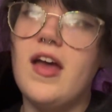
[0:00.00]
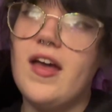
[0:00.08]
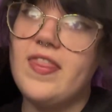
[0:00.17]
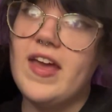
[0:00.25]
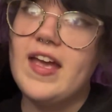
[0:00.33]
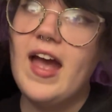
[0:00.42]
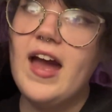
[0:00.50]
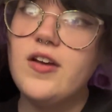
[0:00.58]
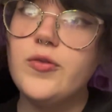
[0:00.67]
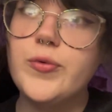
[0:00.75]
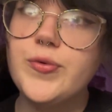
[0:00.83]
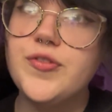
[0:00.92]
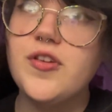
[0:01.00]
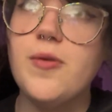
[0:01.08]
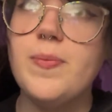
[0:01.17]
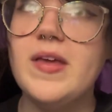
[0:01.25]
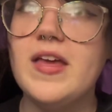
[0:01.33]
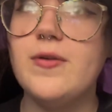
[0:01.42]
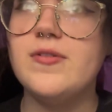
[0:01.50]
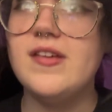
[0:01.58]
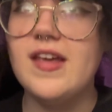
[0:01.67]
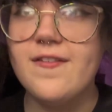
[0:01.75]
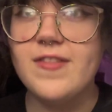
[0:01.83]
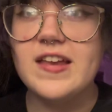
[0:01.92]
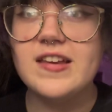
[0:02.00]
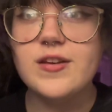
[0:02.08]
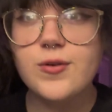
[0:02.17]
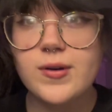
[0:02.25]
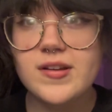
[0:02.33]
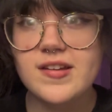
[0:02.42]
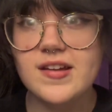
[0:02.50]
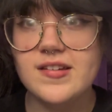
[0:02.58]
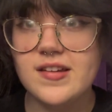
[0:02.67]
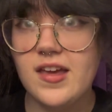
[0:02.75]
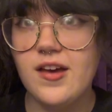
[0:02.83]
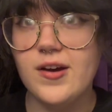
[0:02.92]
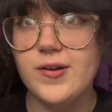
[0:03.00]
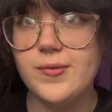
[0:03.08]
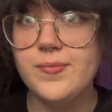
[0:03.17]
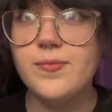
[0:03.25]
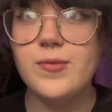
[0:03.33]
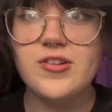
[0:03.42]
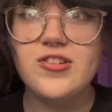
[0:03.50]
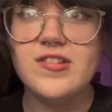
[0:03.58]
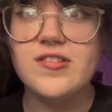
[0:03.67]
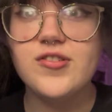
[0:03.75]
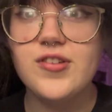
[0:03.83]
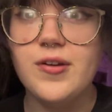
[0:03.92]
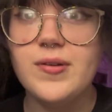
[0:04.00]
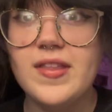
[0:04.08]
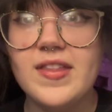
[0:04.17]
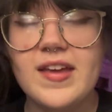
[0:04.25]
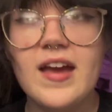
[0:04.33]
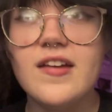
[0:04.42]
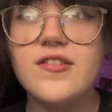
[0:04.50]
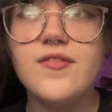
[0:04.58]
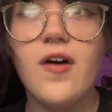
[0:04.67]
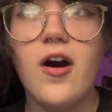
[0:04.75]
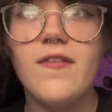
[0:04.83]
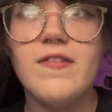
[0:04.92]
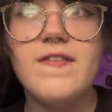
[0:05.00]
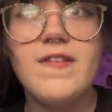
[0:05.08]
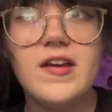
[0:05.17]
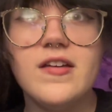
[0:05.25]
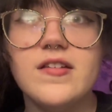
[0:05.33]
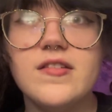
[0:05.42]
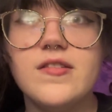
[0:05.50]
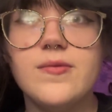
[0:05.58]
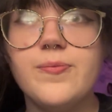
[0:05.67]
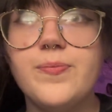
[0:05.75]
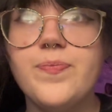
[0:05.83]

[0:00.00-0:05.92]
They can also be guilty if they did not intend to kill, which is shown in the case of R.V. Vickers.